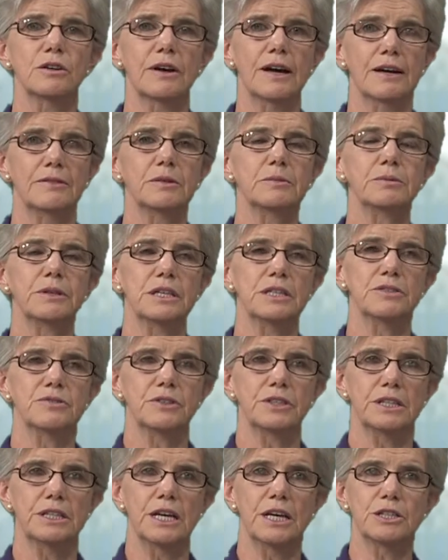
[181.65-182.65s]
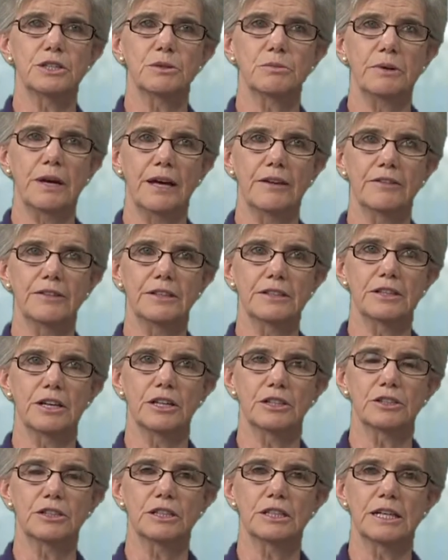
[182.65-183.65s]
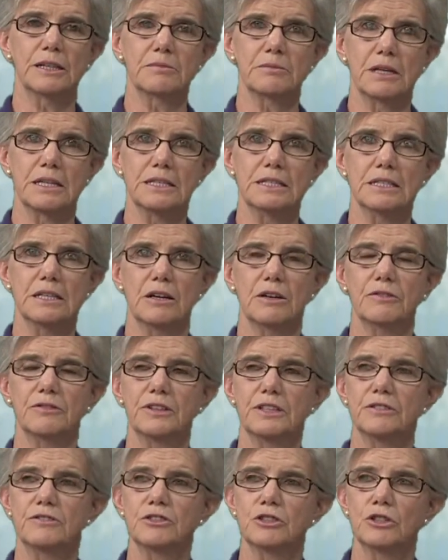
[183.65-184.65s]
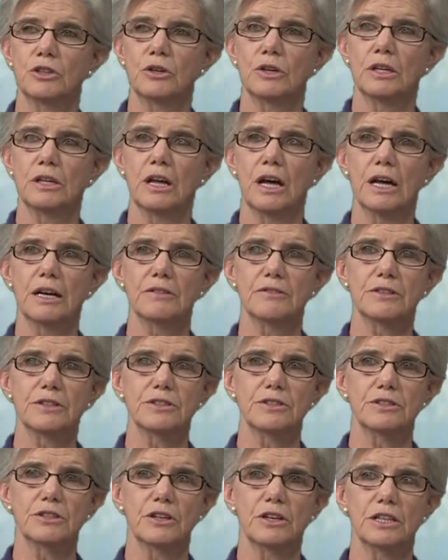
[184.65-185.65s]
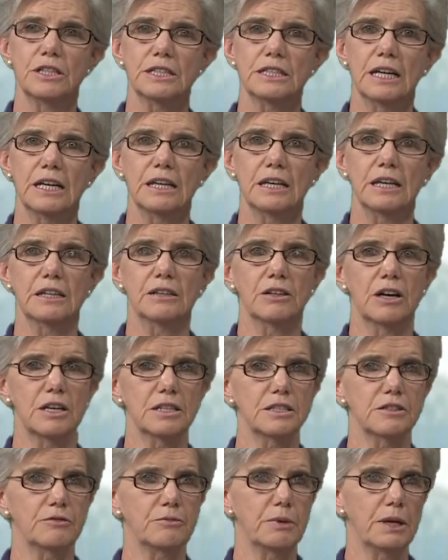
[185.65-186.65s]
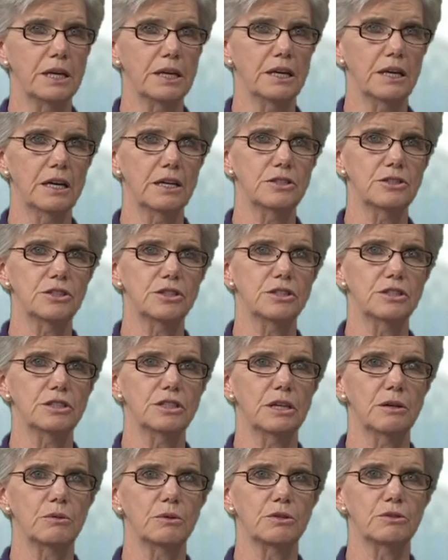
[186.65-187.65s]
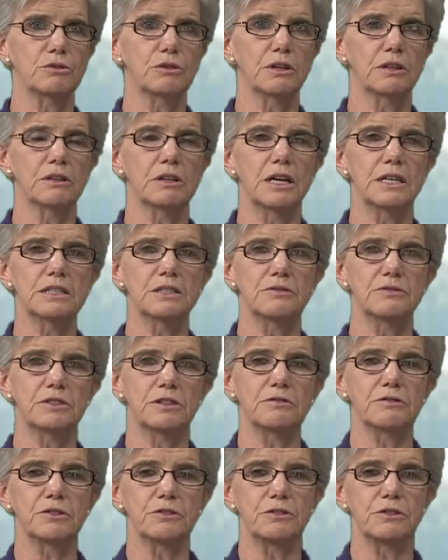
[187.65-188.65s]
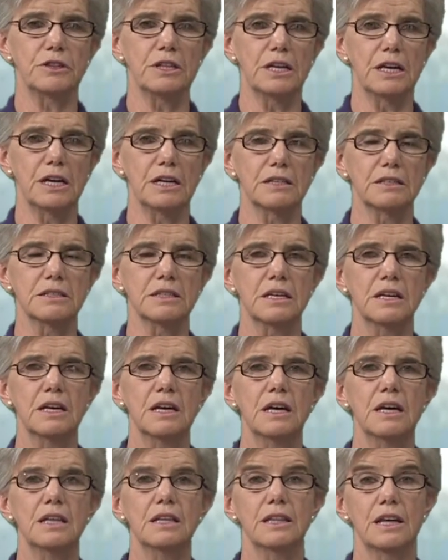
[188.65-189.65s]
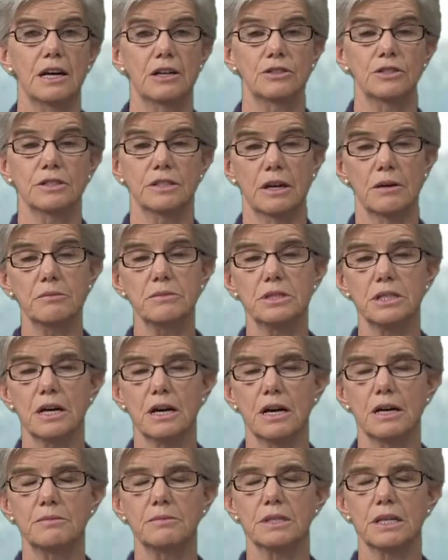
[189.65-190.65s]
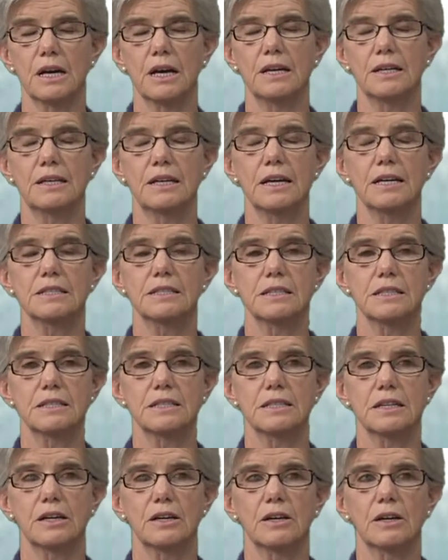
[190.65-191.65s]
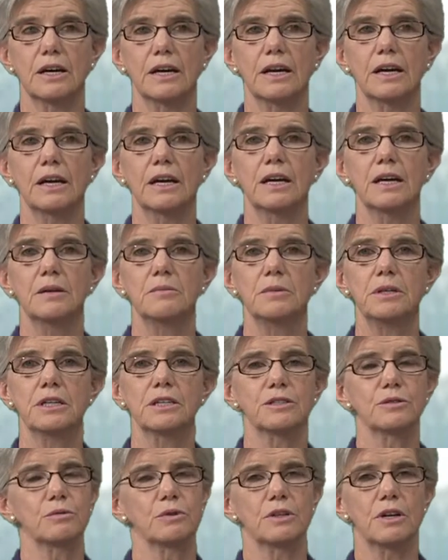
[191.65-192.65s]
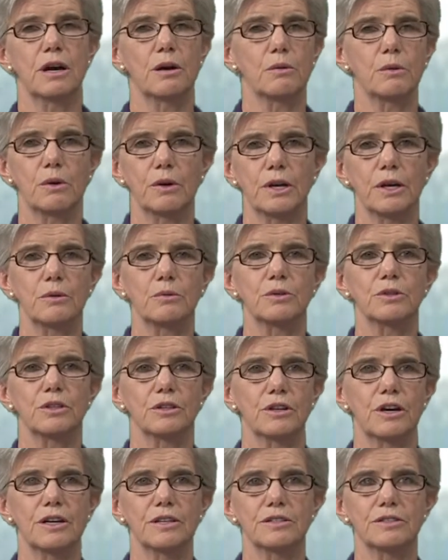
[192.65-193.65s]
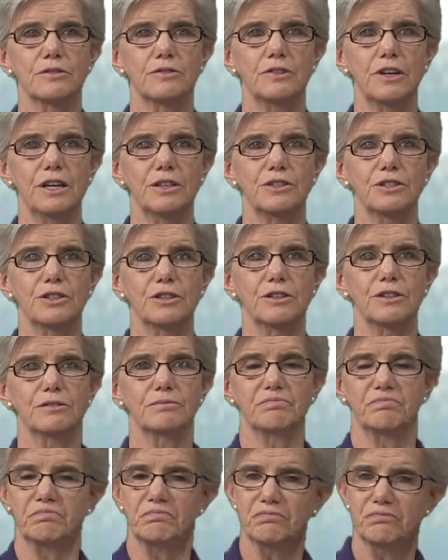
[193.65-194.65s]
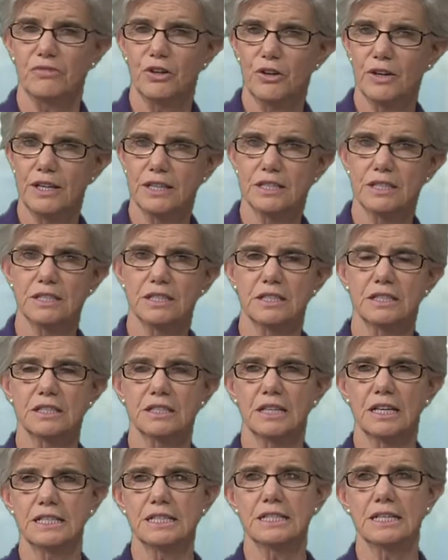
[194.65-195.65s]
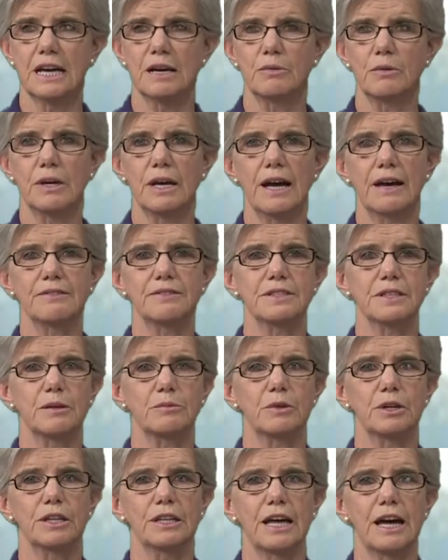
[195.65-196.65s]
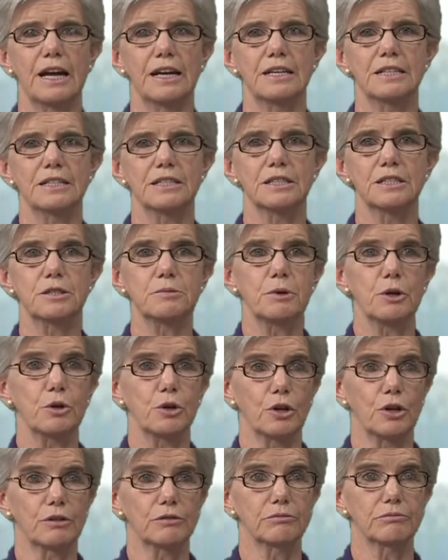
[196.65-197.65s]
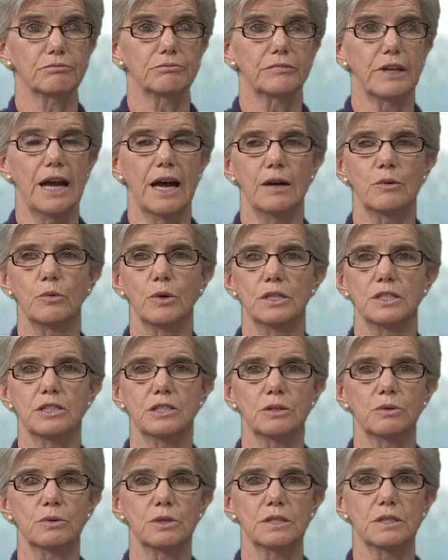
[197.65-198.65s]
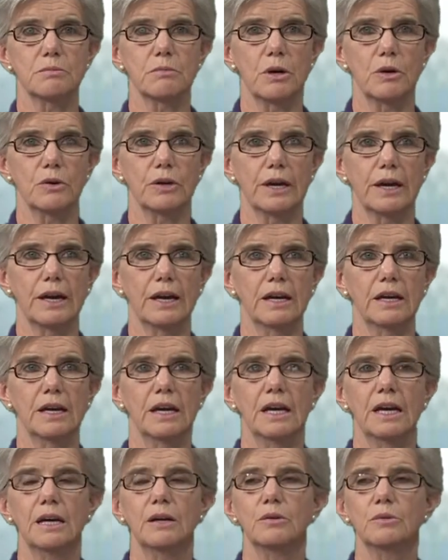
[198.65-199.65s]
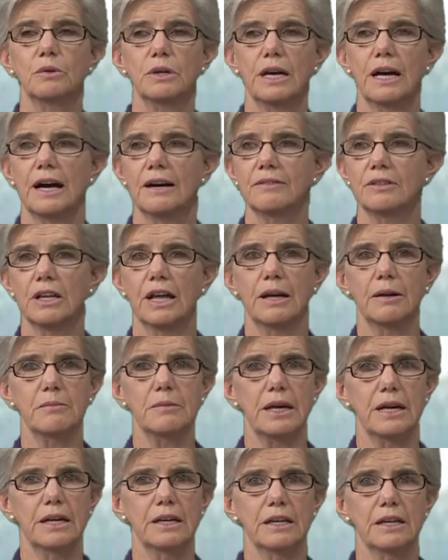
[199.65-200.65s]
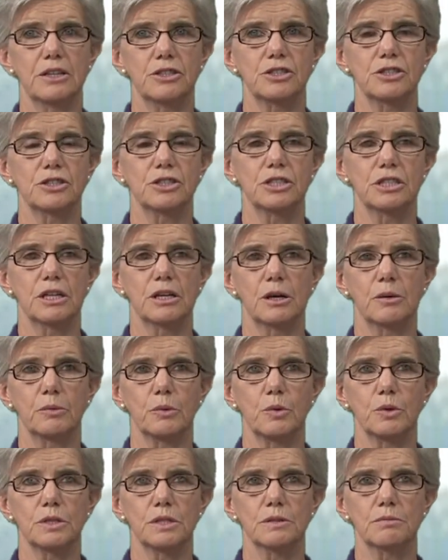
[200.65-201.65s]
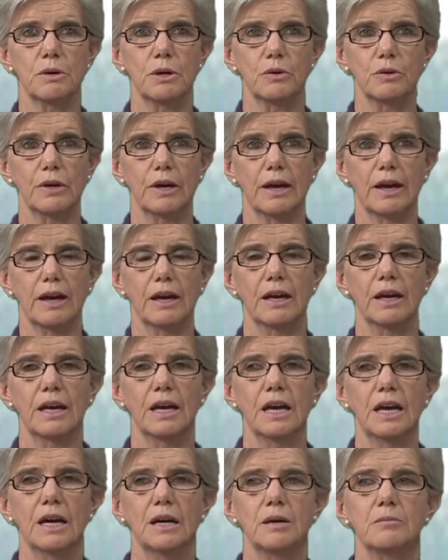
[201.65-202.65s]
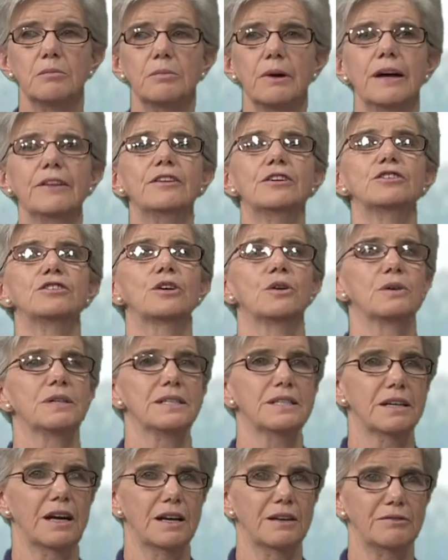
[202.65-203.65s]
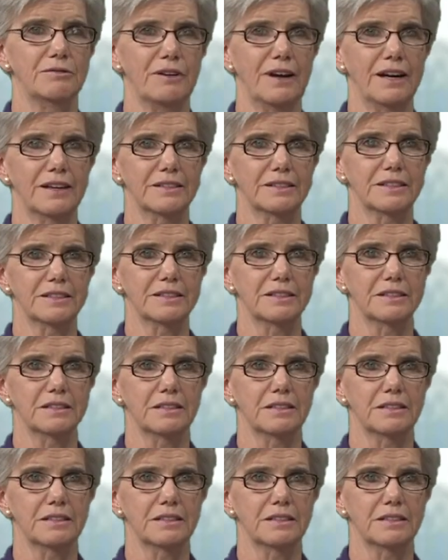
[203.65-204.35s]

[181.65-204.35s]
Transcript: have a place for the naturopathic doctor like myself. And so a lot of us are taking lots of medications, and we're doing lots of different things that are sometimes unnecessary because we're not working with the laws of nature. For instance, let's say we have someone that is a smoker and wants to quit smoking. We have a lot of medications to help quit smoking, but there's always side effects.